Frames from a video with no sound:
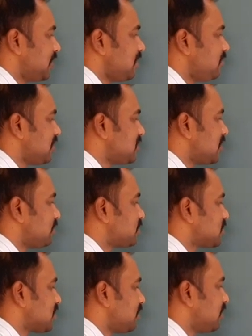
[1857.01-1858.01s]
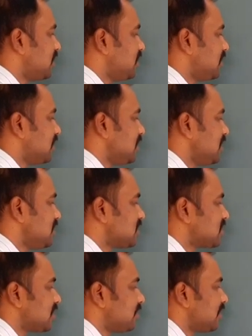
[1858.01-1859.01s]
Pre-image of 7
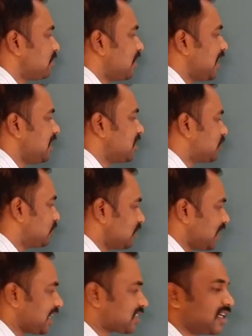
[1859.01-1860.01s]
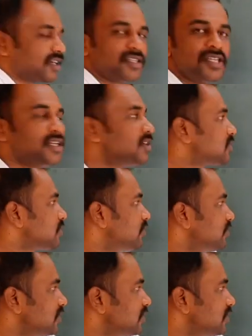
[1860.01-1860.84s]
is 7 by 2. Like that. So